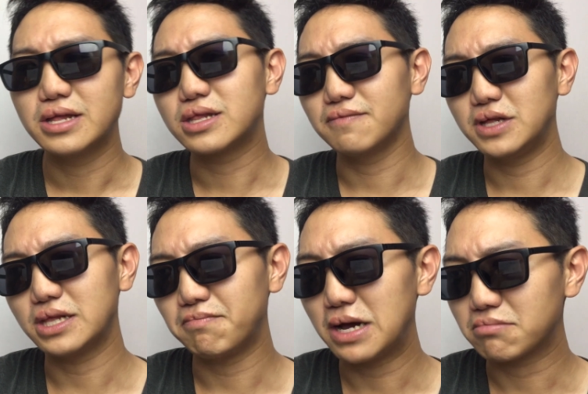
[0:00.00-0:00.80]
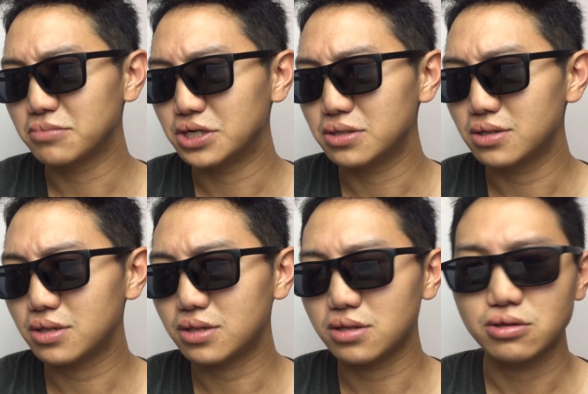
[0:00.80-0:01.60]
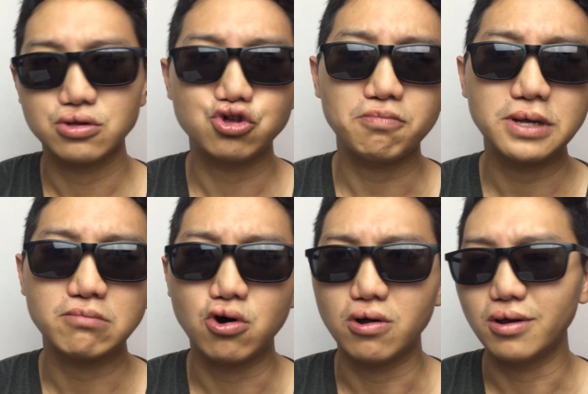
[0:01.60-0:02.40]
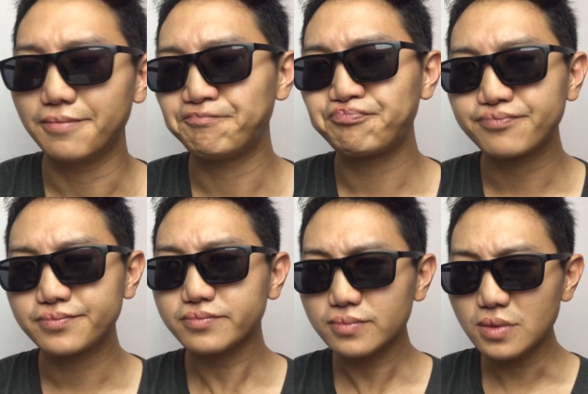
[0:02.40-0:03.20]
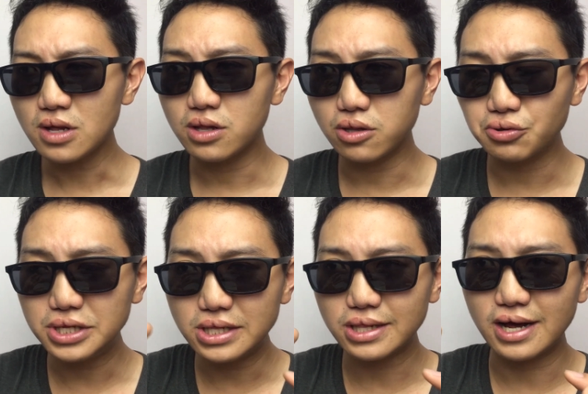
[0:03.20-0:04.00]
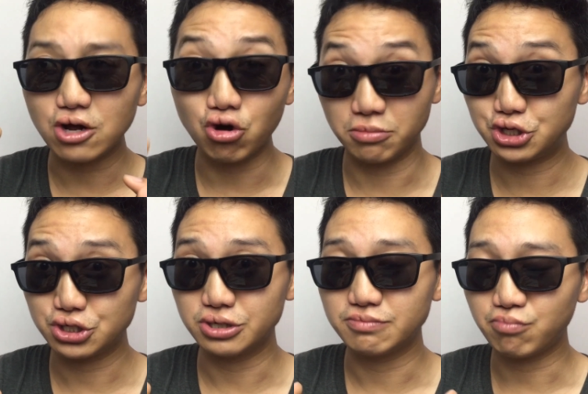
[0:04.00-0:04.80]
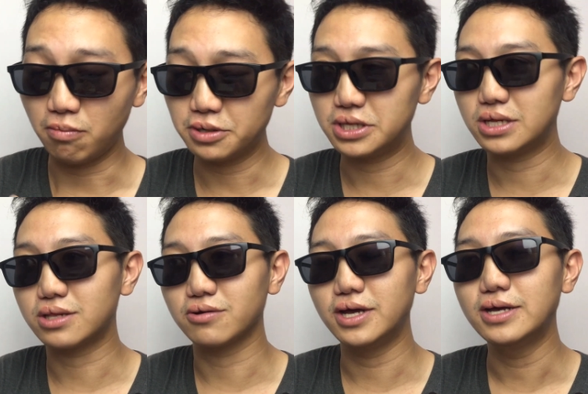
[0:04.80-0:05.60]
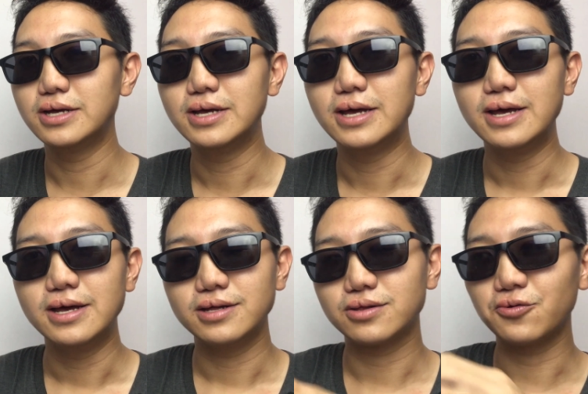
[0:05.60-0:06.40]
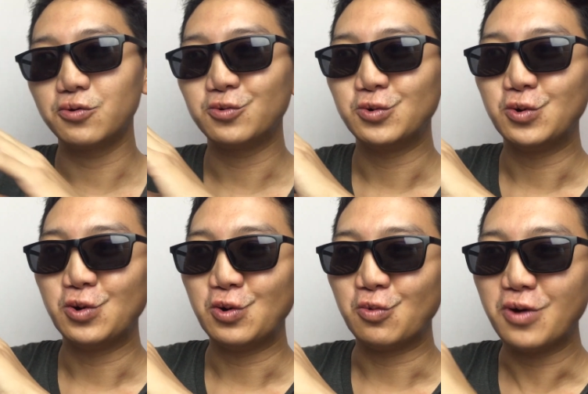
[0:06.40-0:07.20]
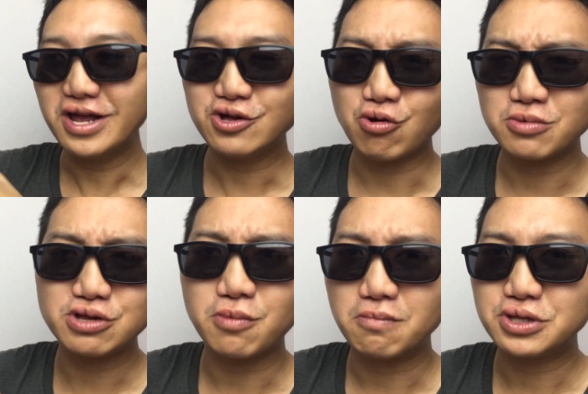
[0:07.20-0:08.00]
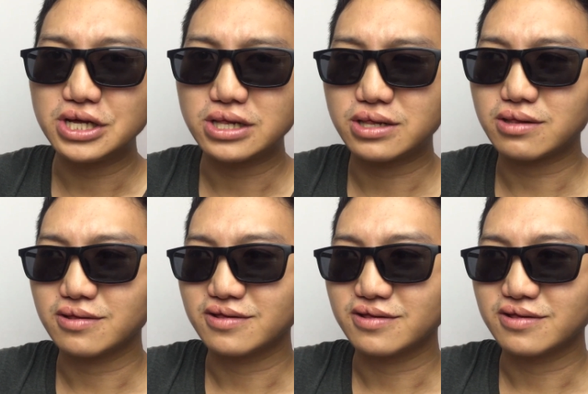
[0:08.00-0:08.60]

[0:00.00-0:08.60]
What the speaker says: service apartments, shopping mall. So these are commercial properties. Okay, so why commercial property is